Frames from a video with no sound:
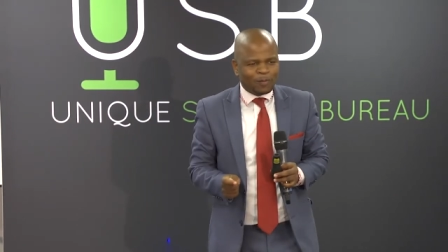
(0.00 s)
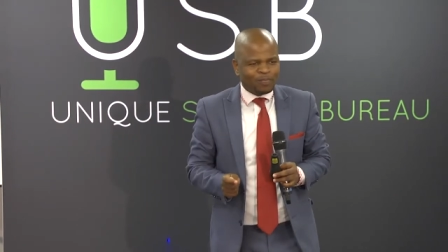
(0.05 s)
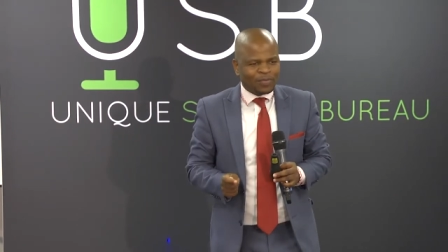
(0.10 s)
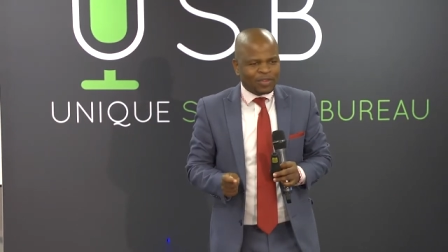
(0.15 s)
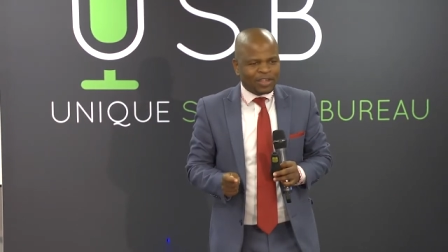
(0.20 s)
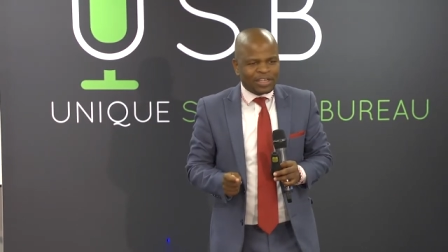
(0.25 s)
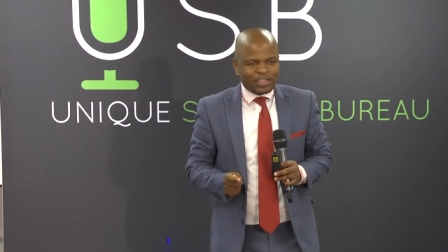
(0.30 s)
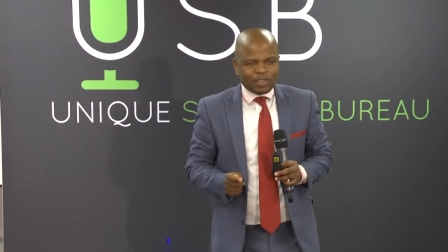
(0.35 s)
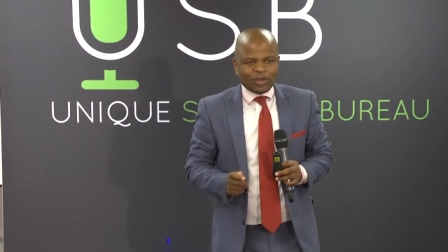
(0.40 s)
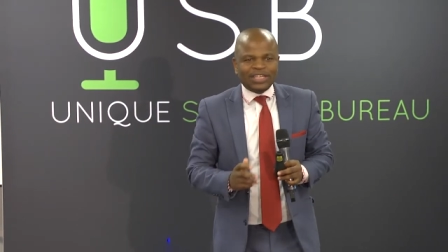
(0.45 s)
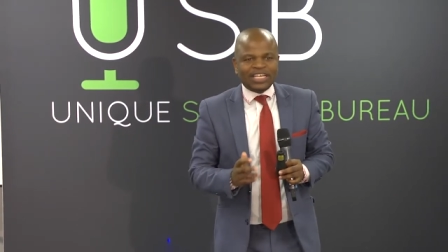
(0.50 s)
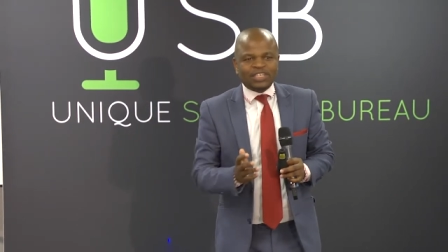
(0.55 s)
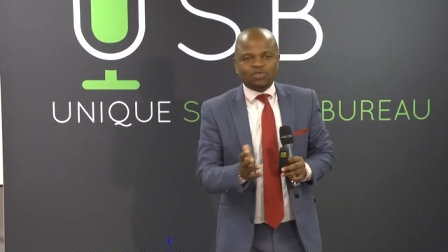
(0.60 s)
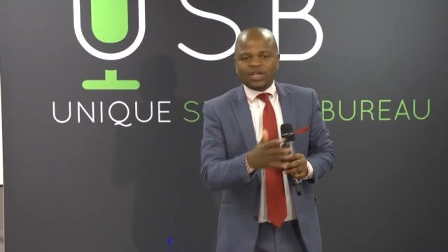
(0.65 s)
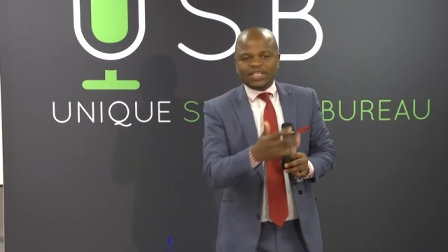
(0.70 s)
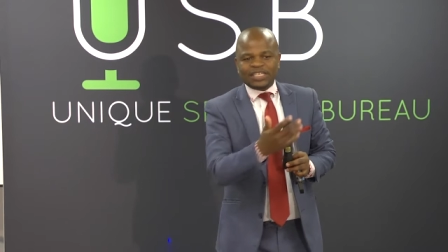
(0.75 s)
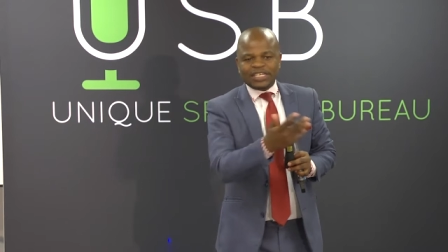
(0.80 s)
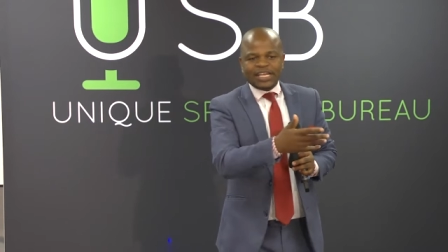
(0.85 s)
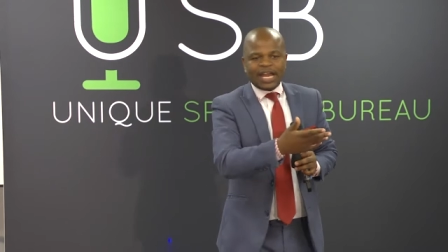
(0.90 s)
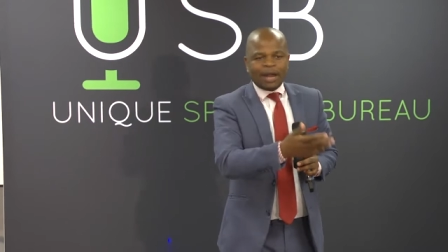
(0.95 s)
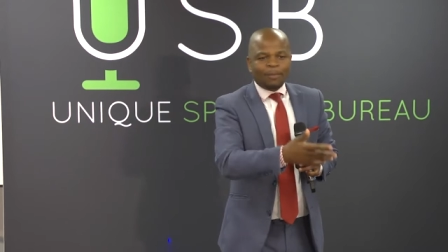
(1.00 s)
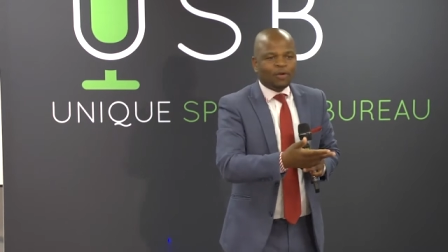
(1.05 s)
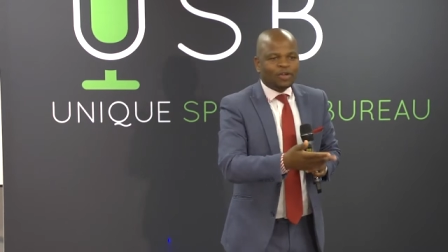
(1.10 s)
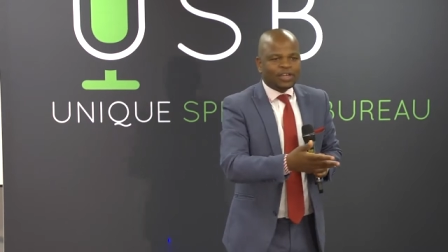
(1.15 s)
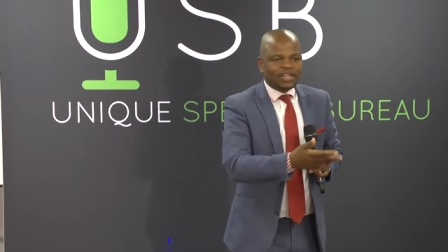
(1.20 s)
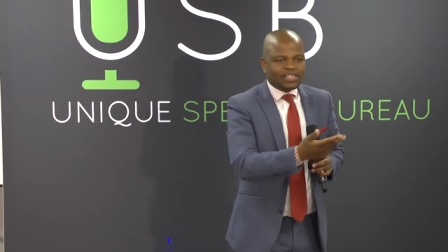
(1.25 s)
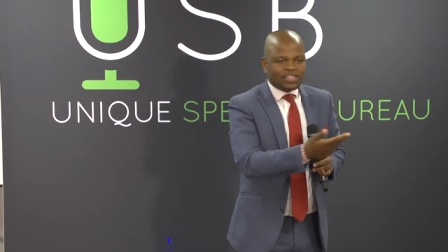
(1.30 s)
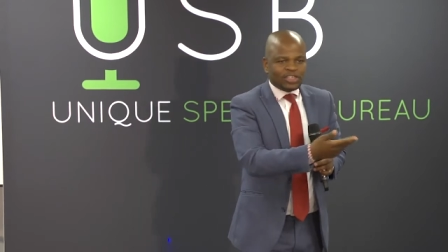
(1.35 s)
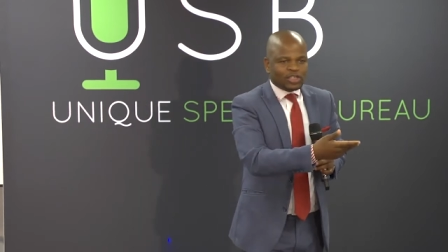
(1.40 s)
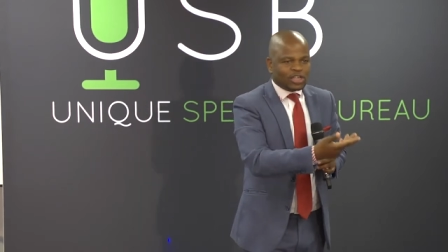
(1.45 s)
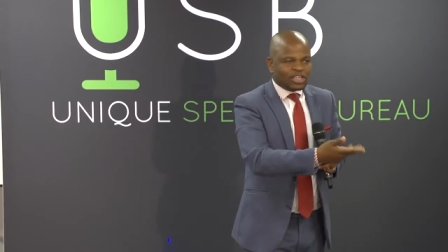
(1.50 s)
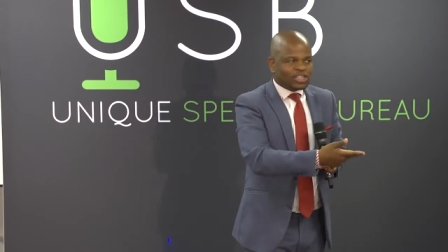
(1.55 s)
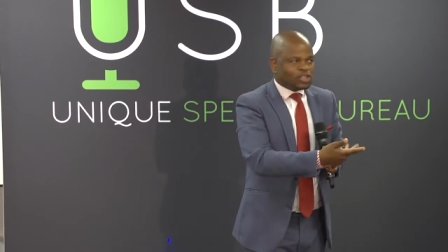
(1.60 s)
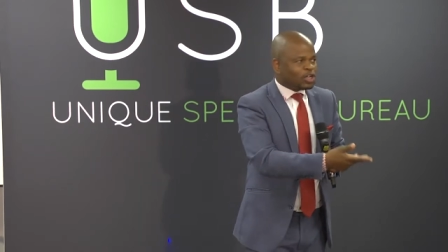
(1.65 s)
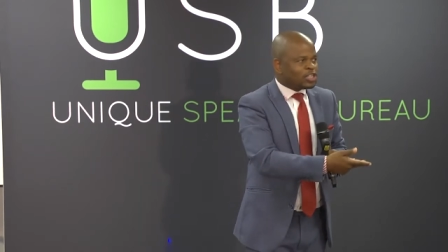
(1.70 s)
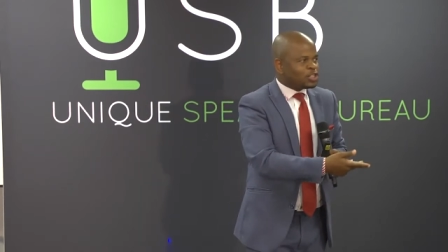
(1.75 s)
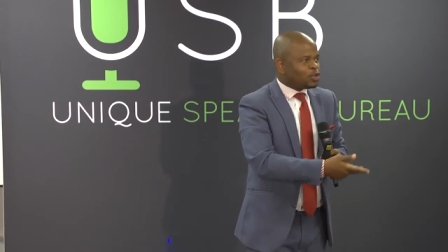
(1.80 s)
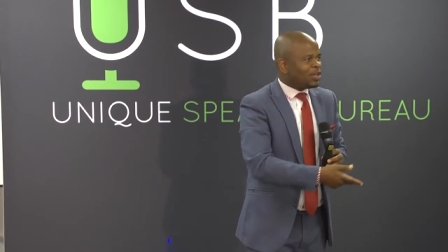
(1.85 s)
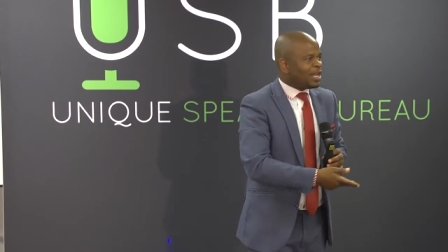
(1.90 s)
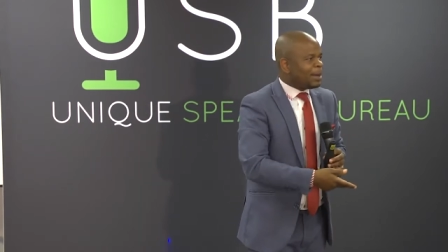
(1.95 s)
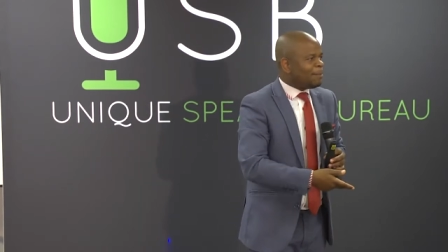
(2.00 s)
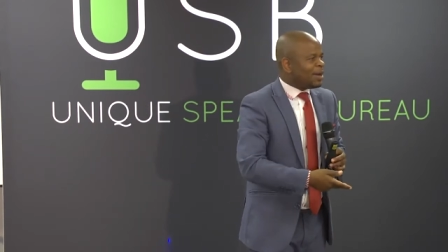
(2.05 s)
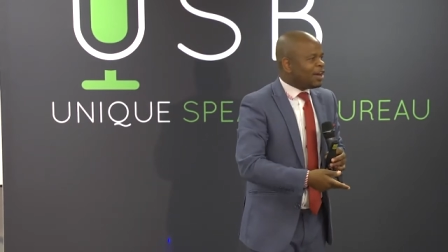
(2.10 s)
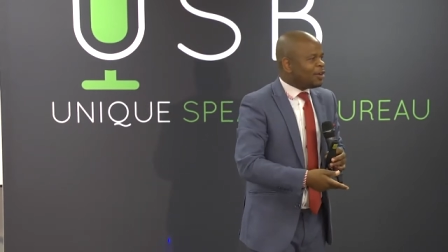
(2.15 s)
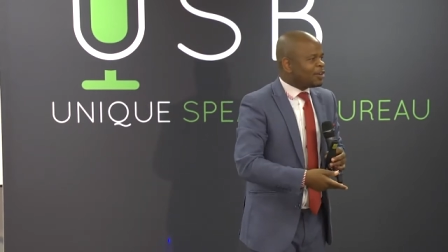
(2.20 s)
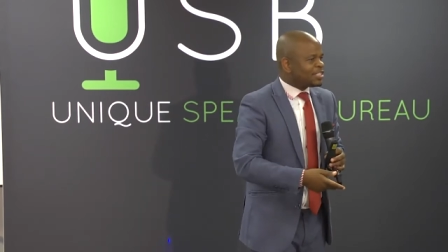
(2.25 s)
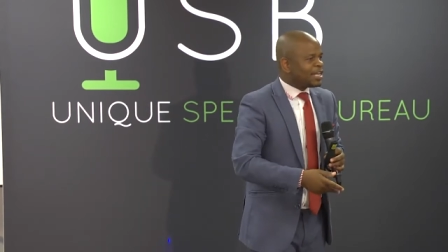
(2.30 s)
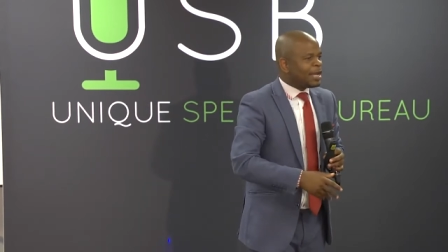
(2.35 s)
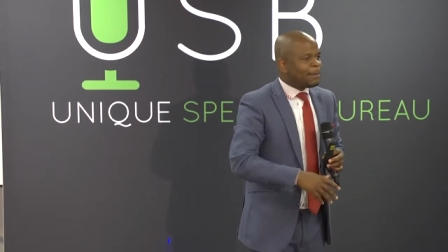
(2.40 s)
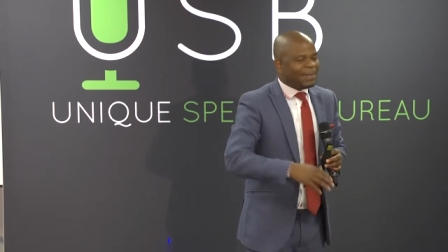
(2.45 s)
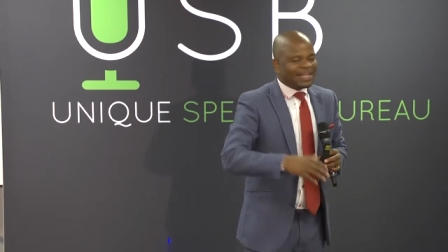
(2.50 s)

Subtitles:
So that's what eHarmony it's all about.